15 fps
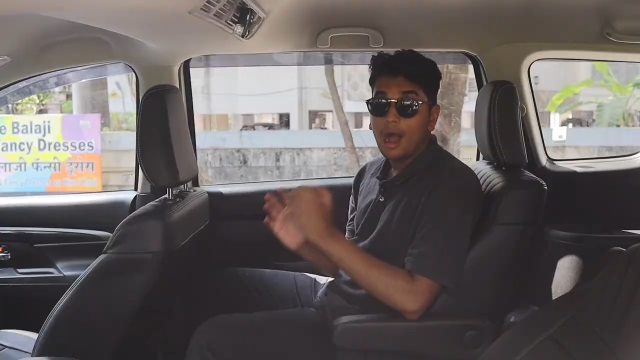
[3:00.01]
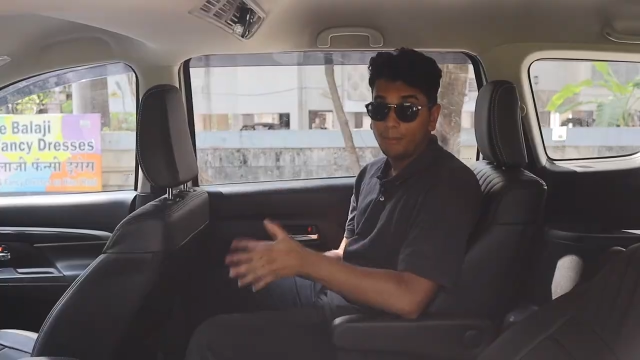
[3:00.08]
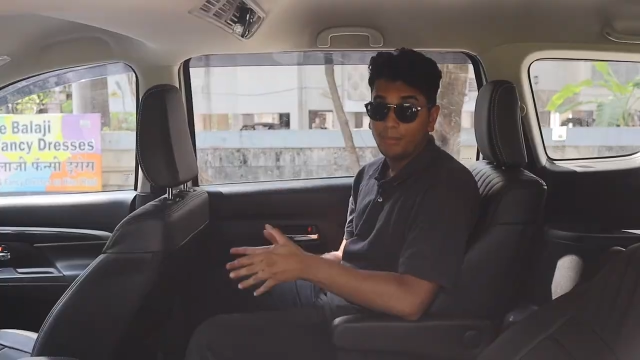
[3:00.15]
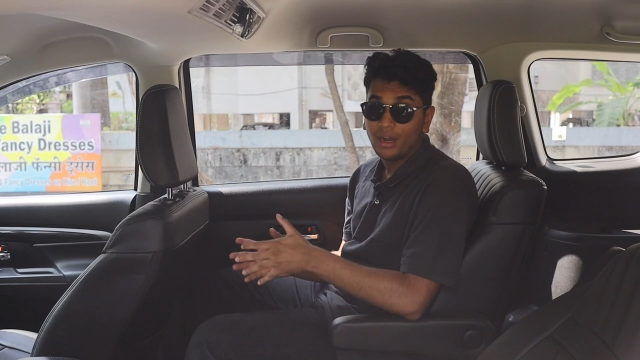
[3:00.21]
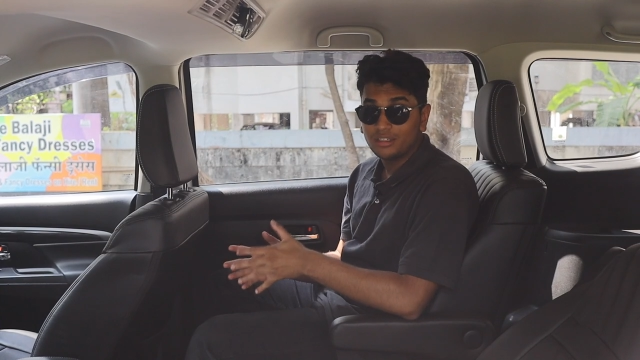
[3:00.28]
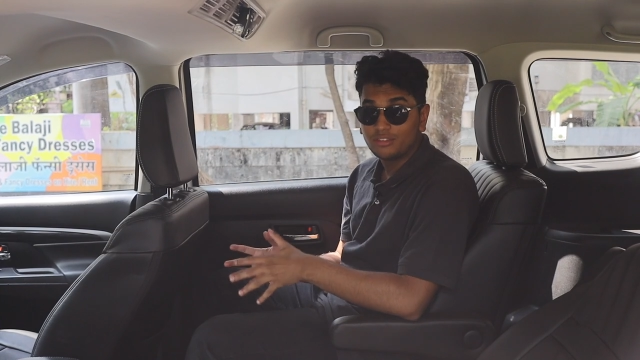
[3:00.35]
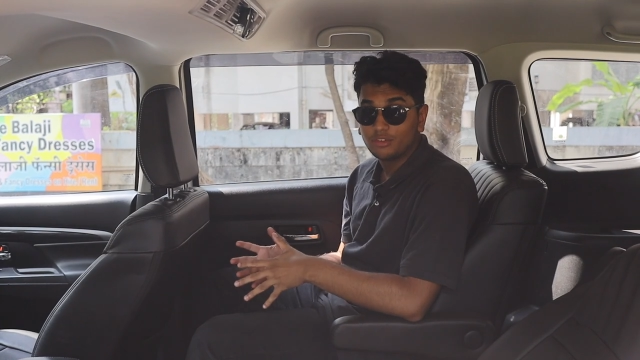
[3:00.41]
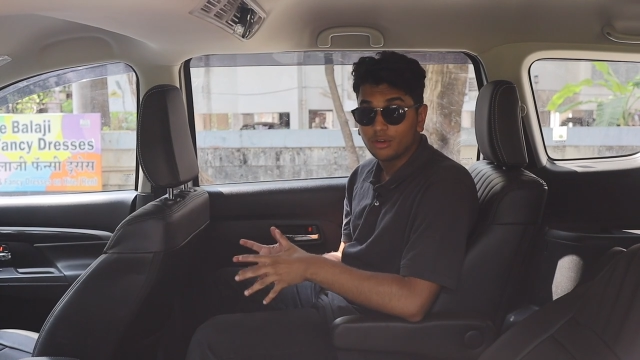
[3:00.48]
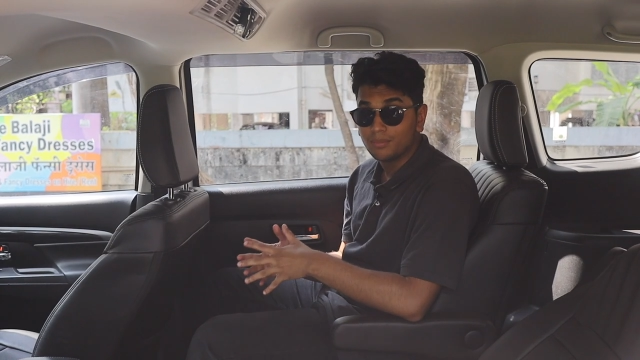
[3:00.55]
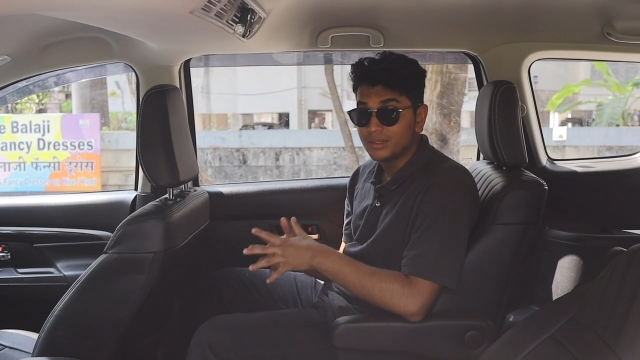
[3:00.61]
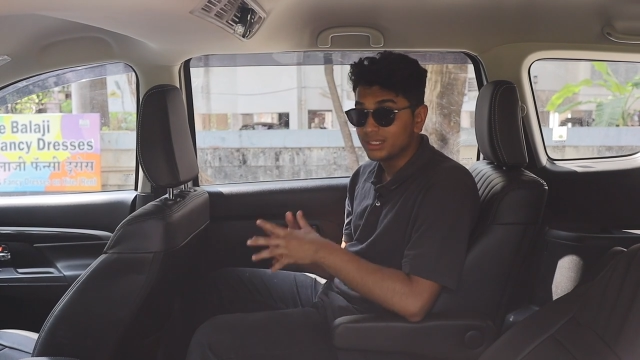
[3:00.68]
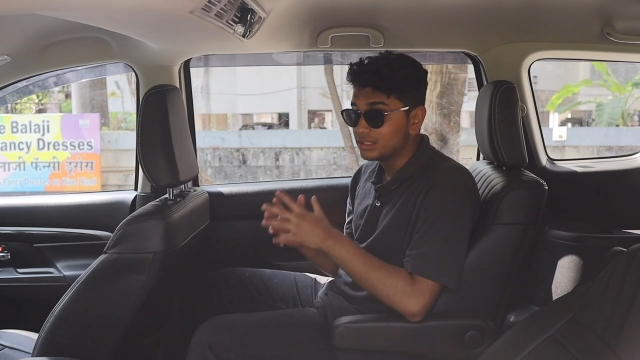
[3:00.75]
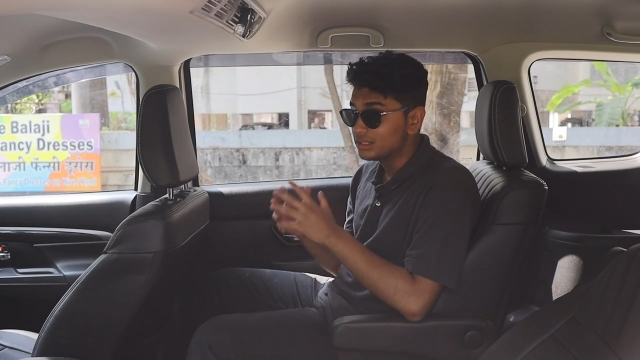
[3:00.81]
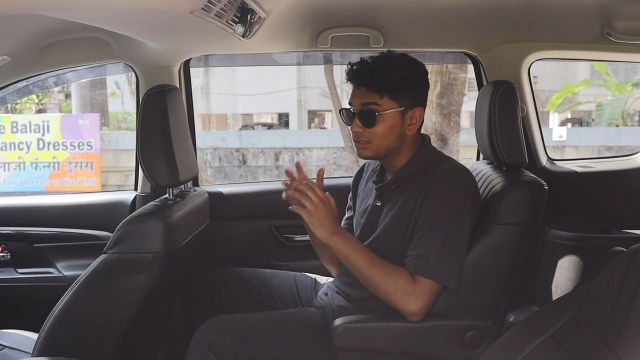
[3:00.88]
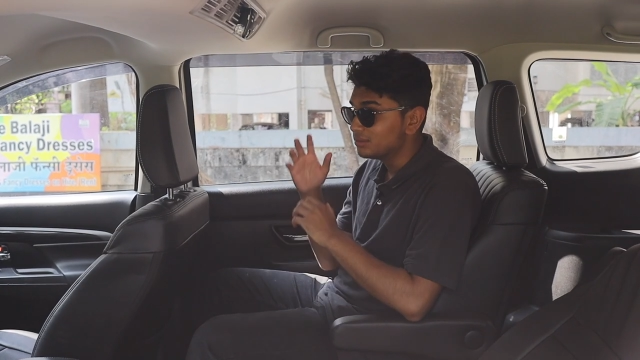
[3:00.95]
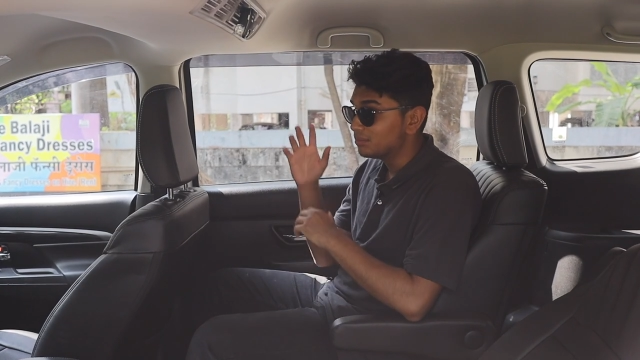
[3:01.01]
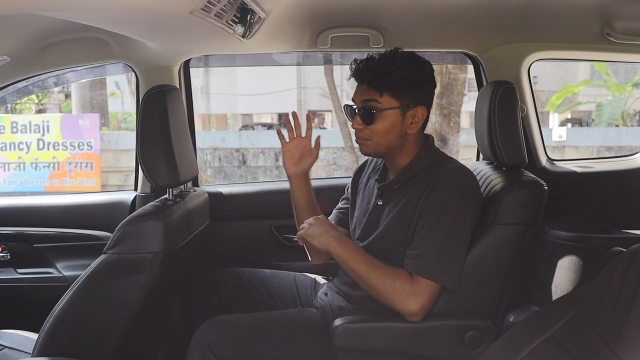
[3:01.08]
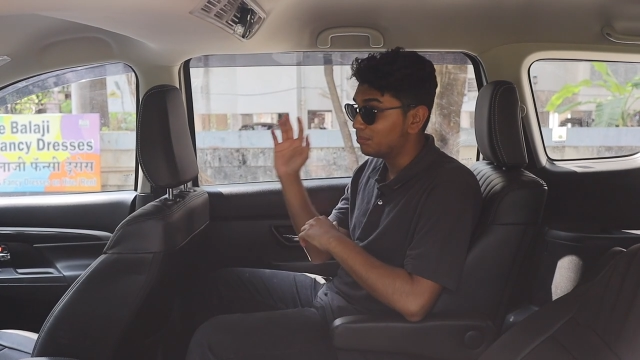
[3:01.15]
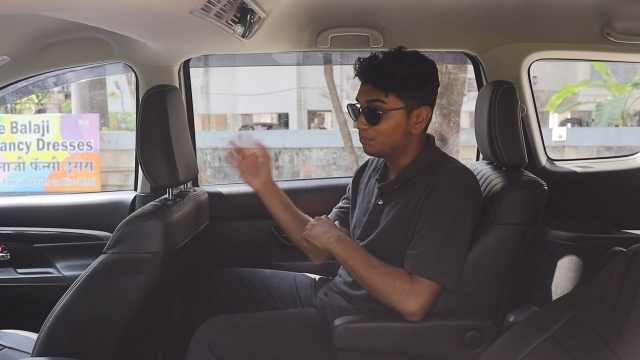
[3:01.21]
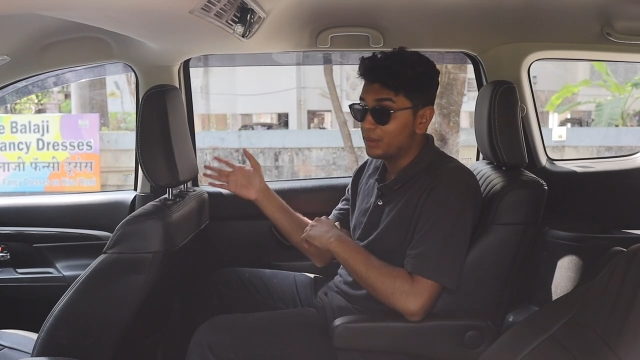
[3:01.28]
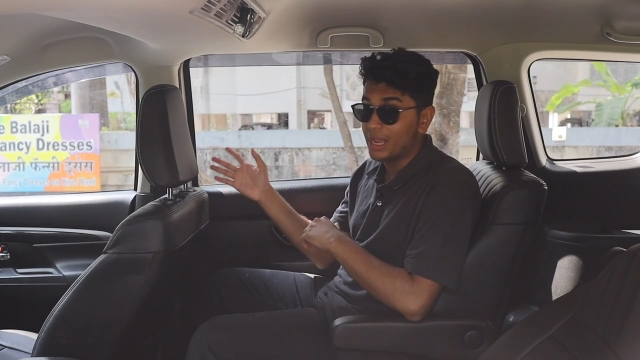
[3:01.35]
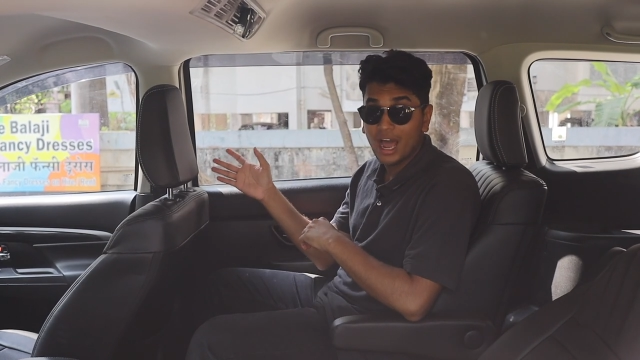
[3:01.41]
Apart from the
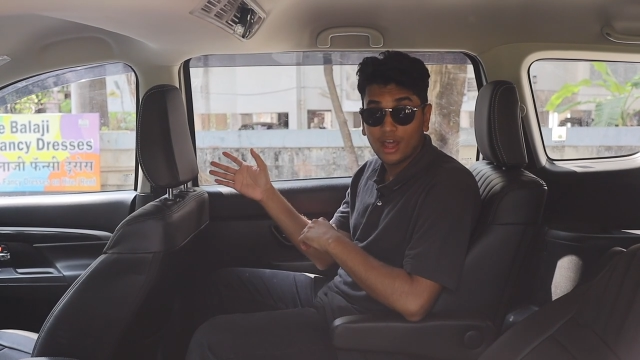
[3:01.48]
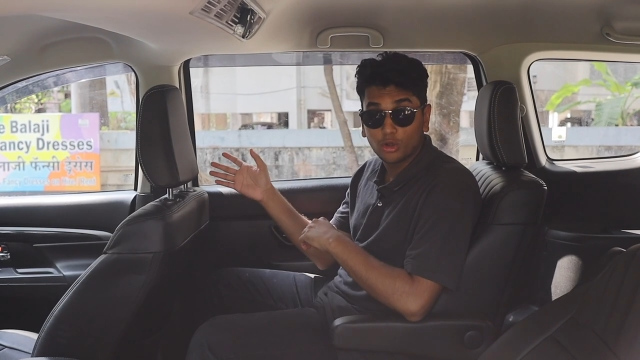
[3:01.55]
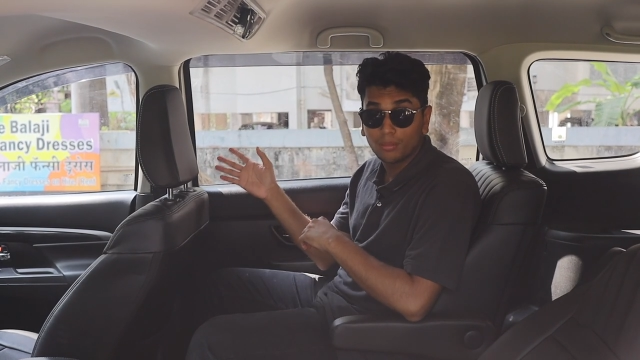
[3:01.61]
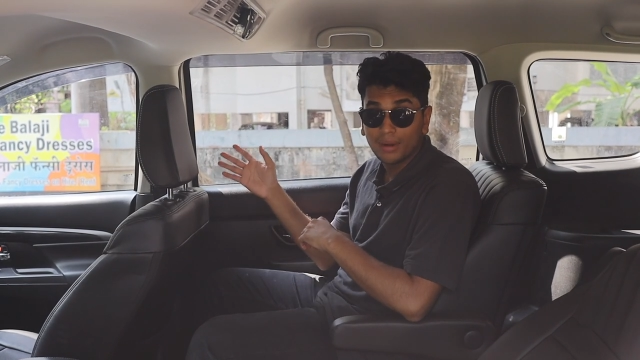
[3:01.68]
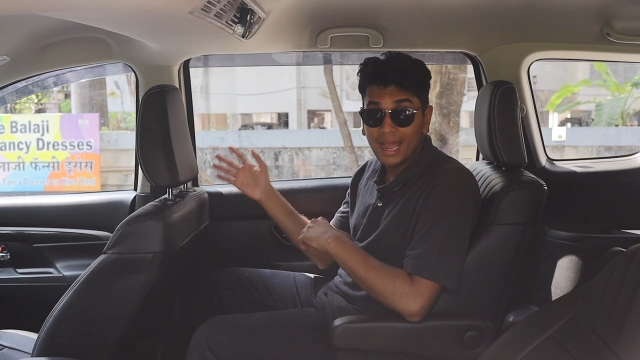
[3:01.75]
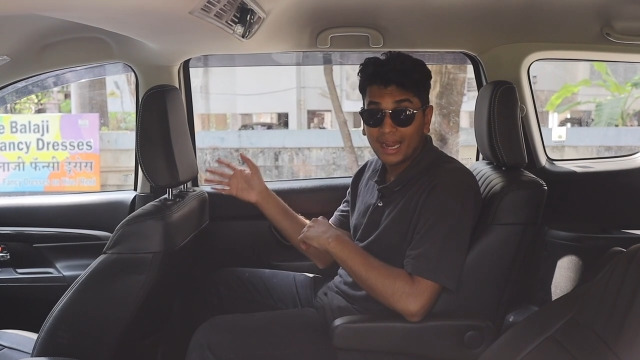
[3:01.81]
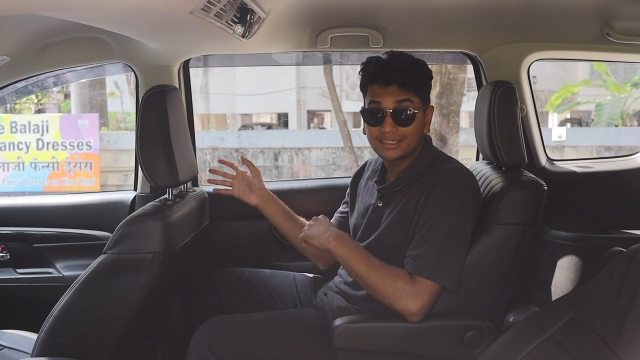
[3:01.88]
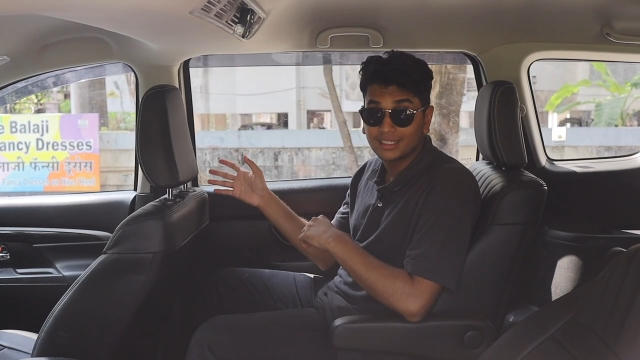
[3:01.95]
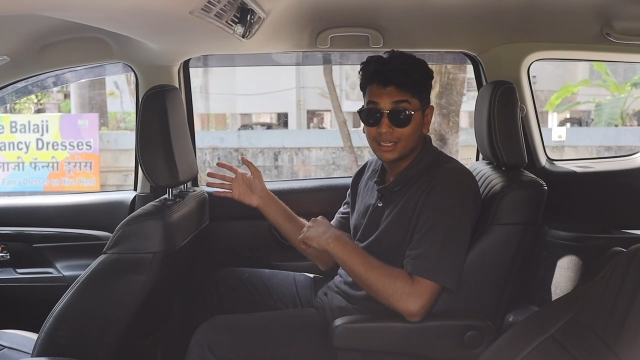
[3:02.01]
piano black